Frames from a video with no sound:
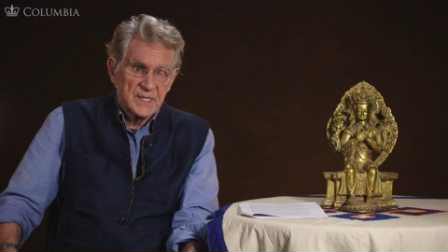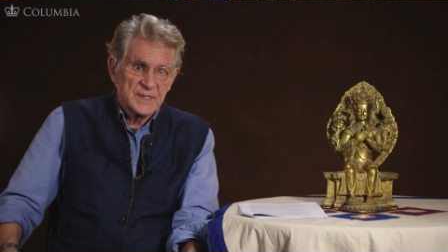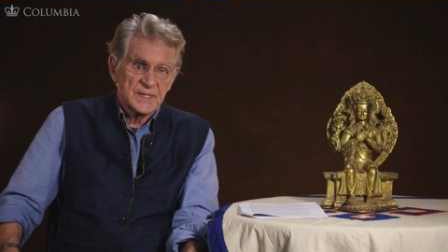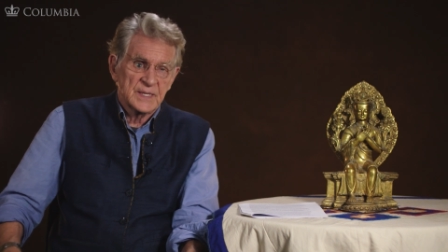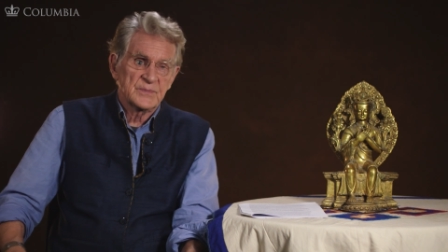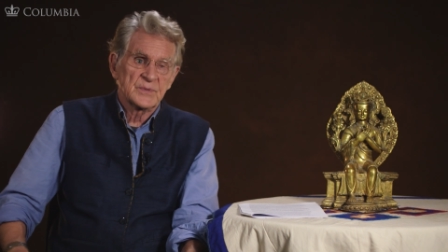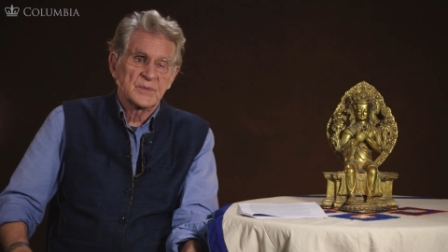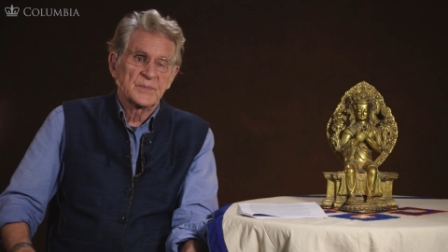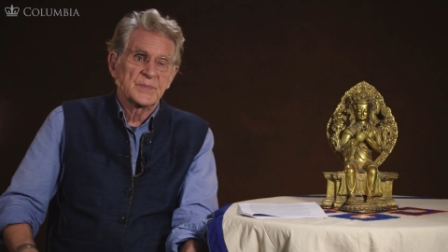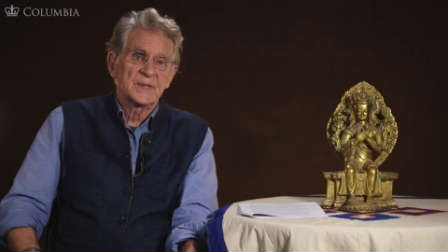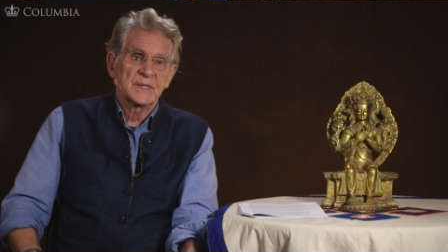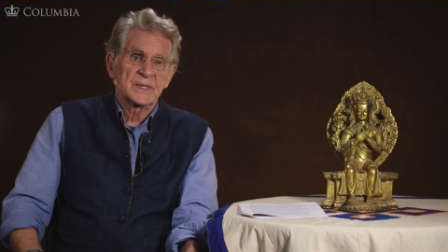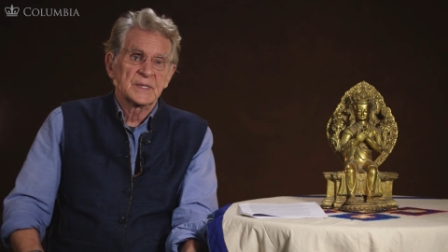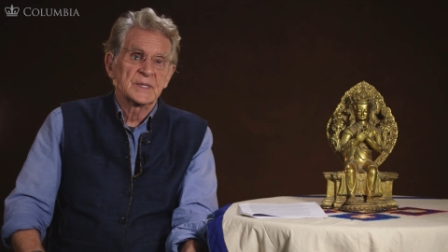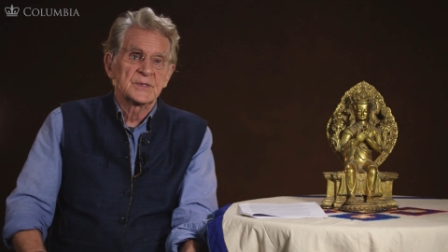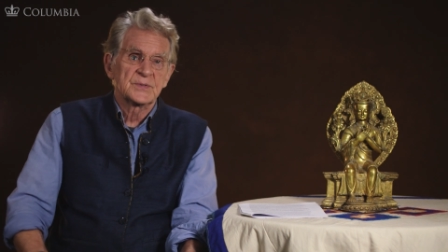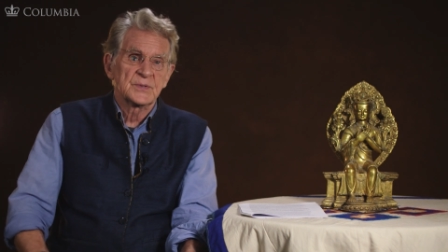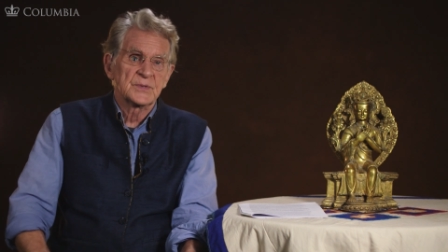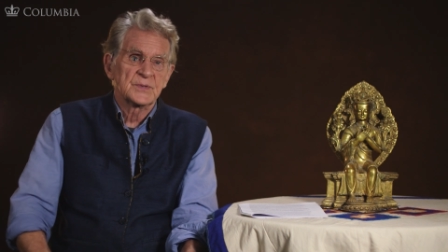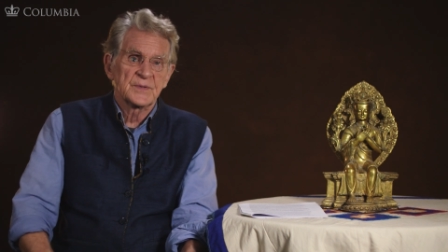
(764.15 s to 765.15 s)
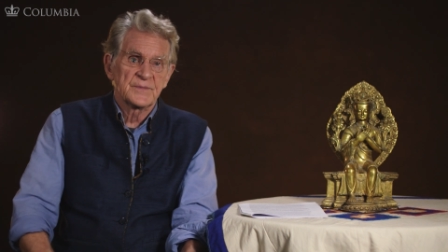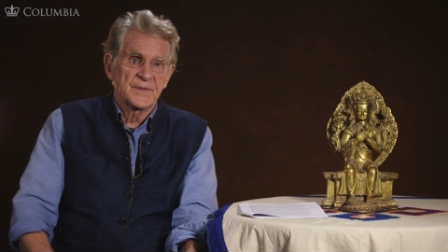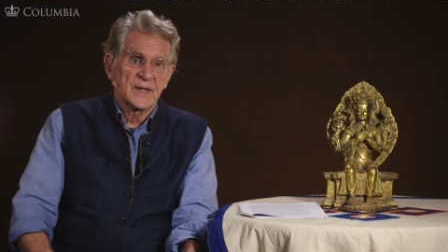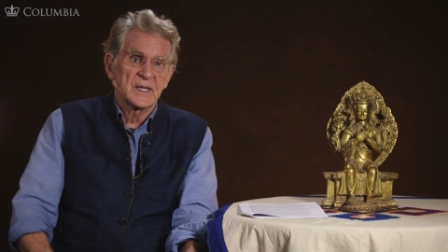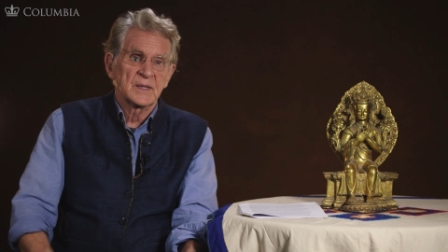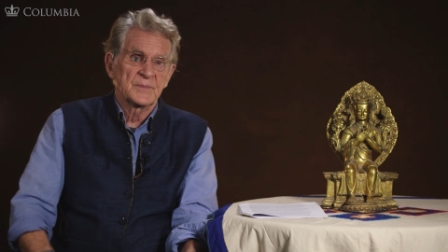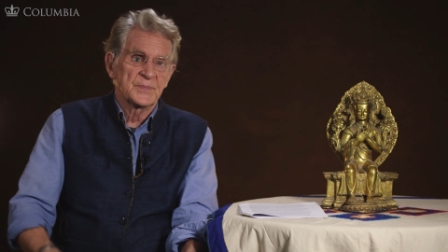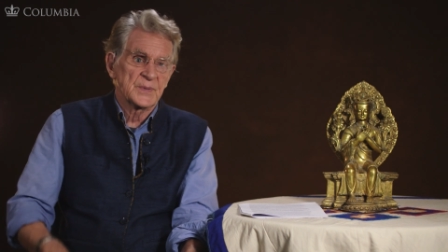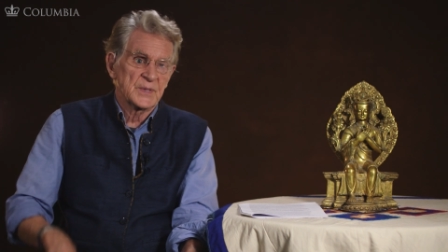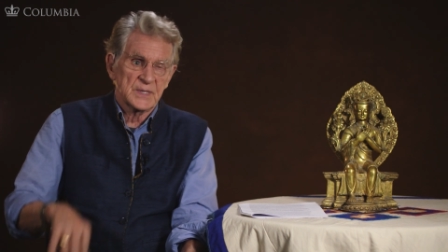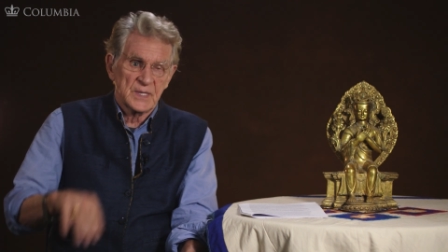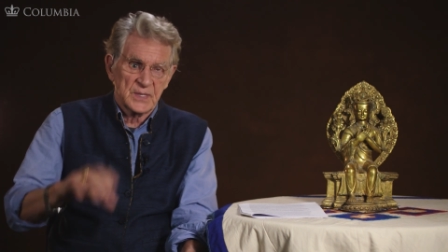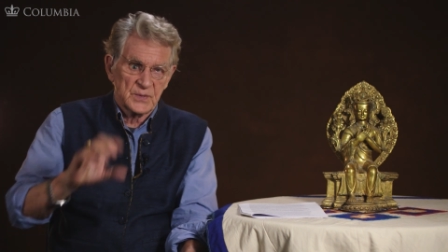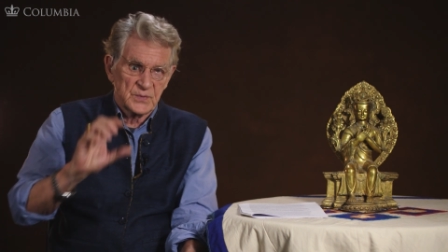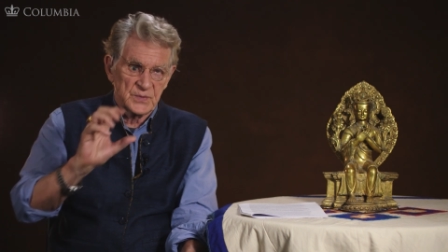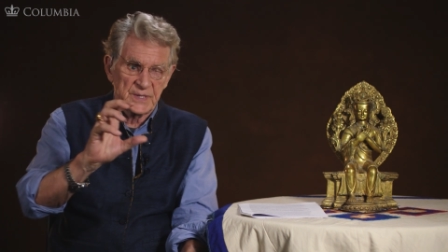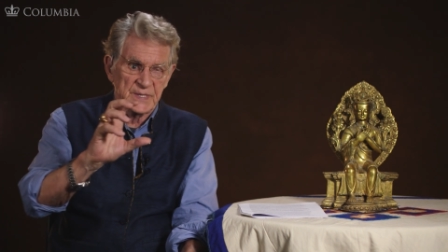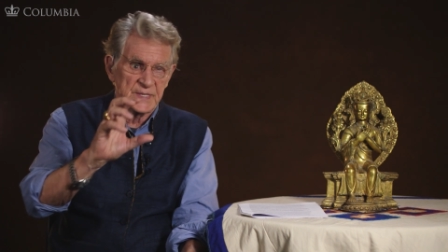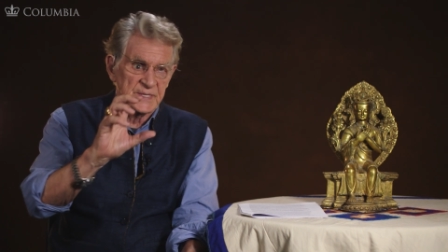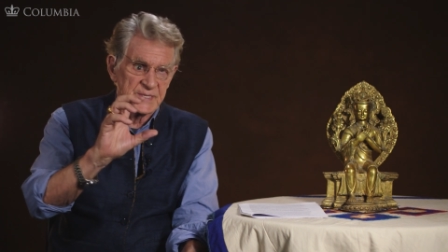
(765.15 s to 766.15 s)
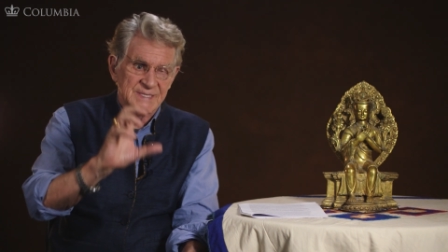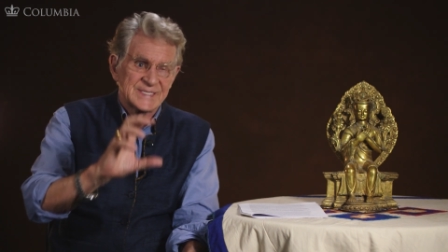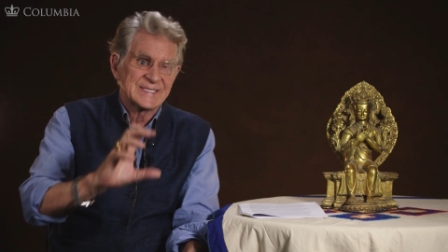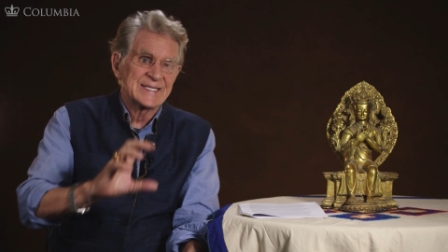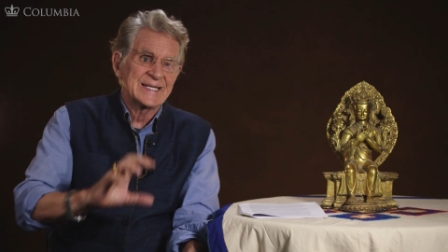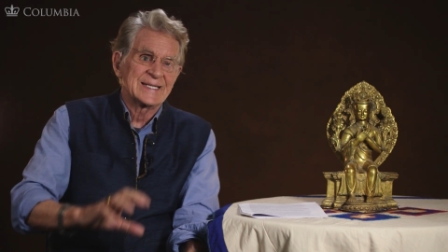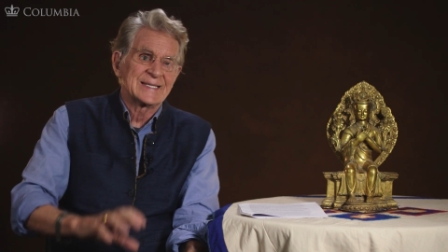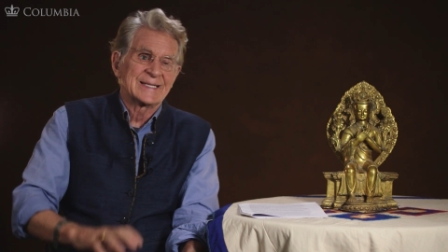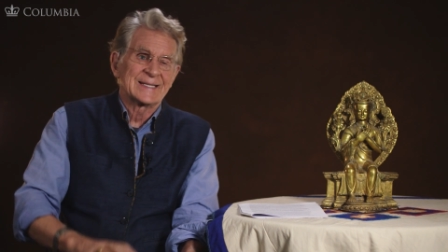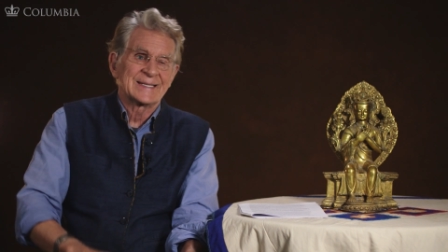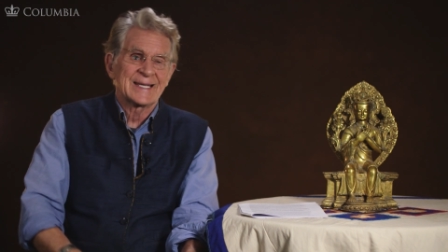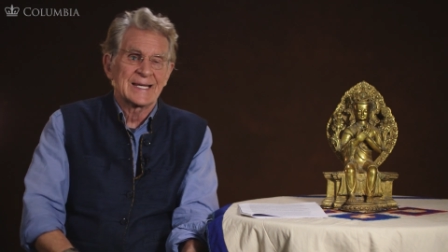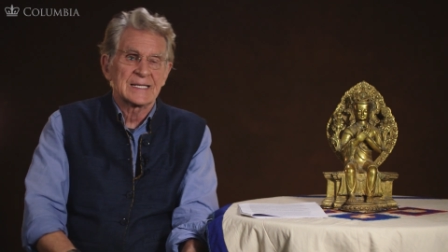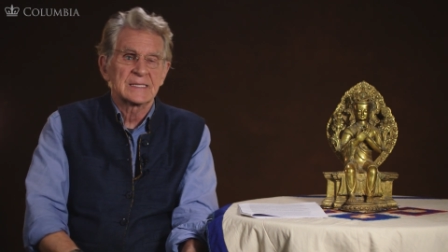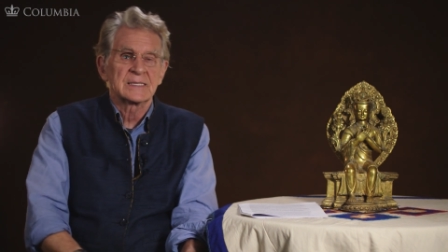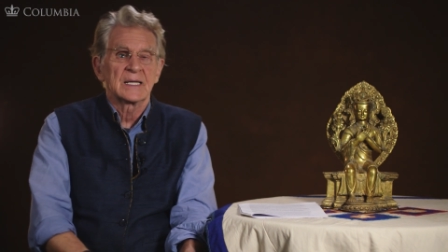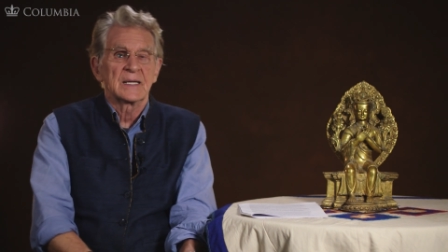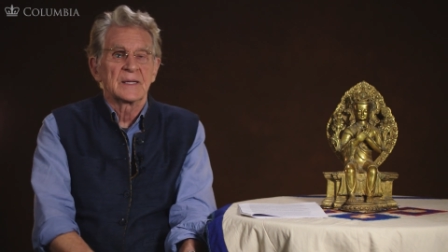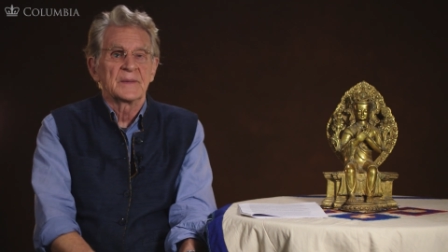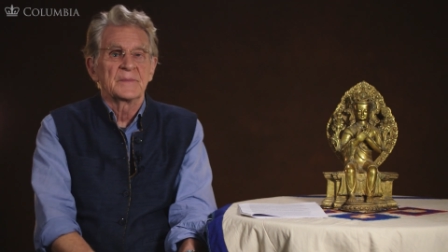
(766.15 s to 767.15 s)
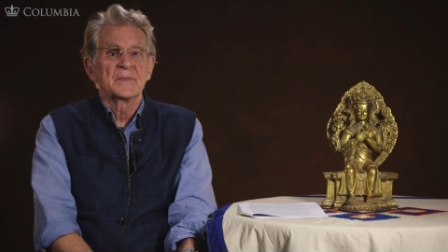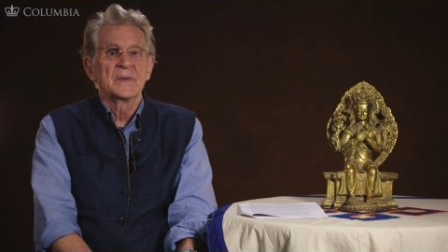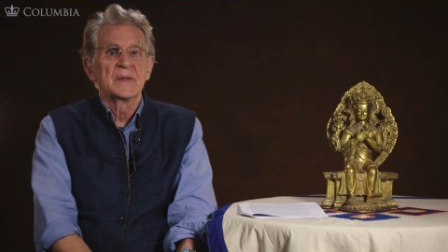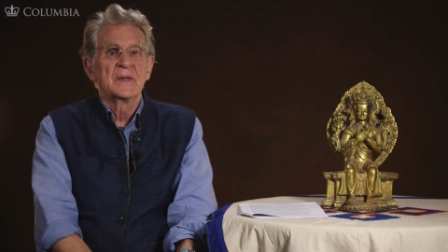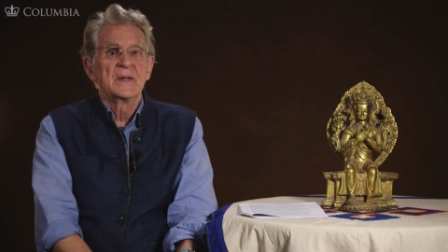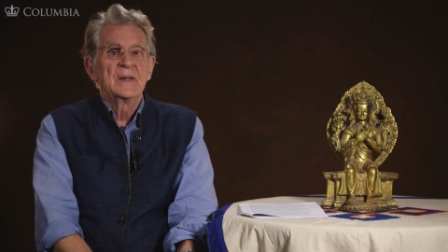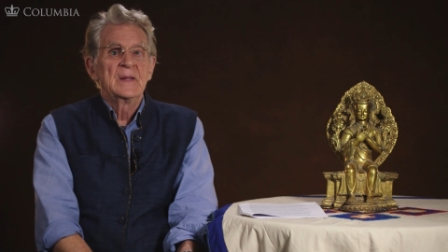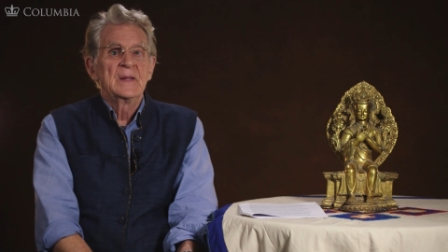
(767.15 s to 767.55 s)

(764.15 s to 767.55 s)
that were beginning to develop only in seed at that time.